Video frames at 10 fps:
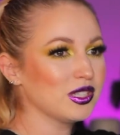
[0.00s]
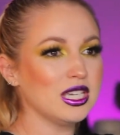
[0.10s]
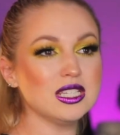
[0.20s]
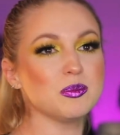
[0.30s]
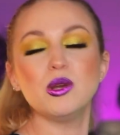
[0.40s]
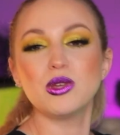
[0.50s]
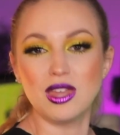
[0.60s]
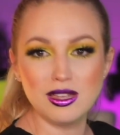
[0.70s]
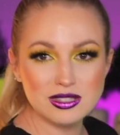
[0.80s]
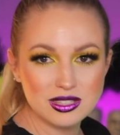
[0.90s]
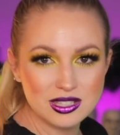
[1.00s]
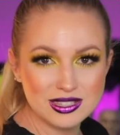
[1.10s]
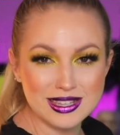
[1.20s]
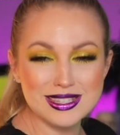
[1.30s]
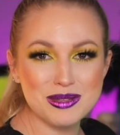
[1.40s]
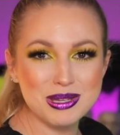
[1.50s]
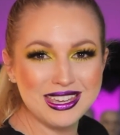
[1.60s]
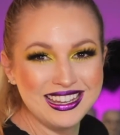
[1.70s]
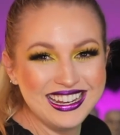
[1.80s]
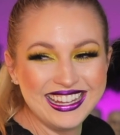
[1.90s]
He's been with us since the
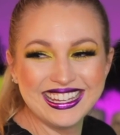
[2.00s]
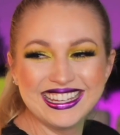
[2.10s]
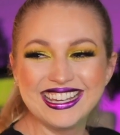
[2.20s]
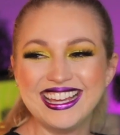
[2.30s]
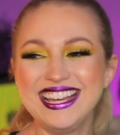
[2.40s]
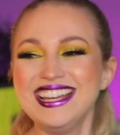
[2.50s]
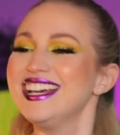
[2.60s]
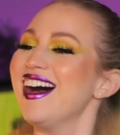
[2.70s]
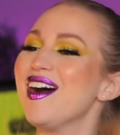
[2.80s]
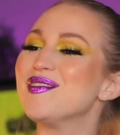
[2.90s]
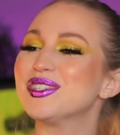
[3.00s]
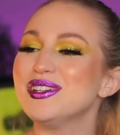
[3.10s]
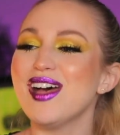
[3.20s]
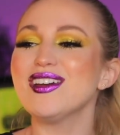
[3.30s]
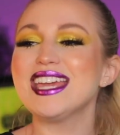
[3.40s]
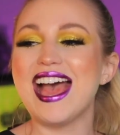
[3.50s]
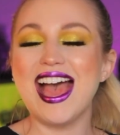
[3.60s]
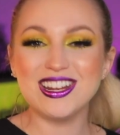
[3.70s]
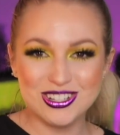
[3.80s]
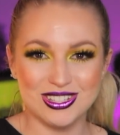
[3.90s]
beginning. So now he
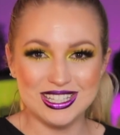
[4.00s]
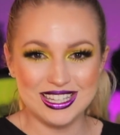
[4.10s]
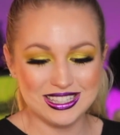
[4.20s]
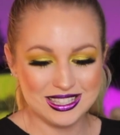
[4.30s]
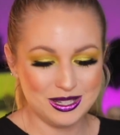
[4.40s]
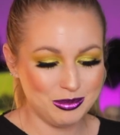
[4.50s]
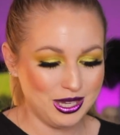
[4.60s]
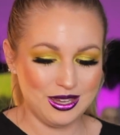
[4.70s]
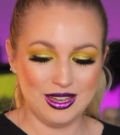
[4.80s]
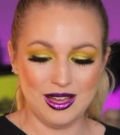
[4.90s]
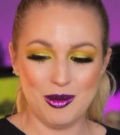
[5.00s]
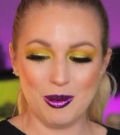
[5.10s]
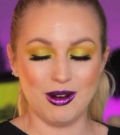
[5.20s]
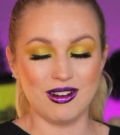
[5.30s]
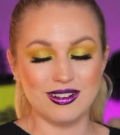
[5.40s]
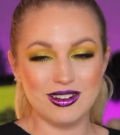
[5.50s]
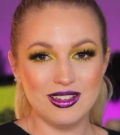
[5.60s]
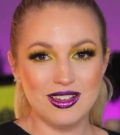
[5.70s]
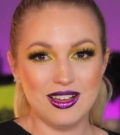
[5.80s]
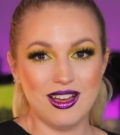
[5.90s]
actually gets to be a part
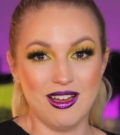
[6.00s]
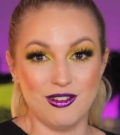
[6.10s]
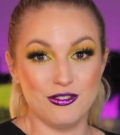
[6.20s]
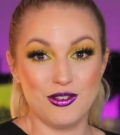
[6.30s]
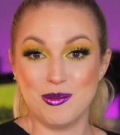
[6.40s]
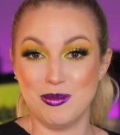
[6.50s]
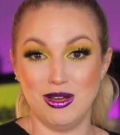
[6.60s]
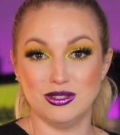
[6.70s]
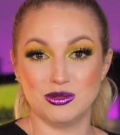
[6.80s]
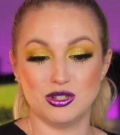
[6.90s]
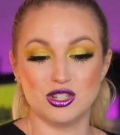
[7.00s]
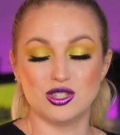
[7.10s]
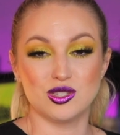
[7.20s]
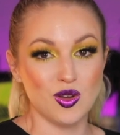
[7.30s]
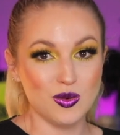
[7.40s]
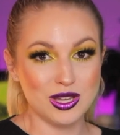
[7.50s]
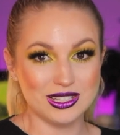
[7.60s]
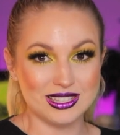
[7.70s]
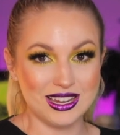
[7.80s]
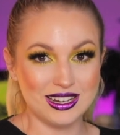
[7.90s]
of Melt, which is so
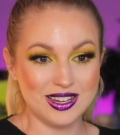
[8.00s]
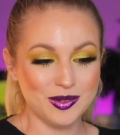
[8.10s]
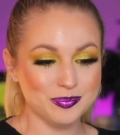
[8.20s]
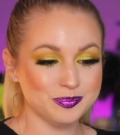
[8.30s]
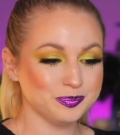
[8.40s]
exciting.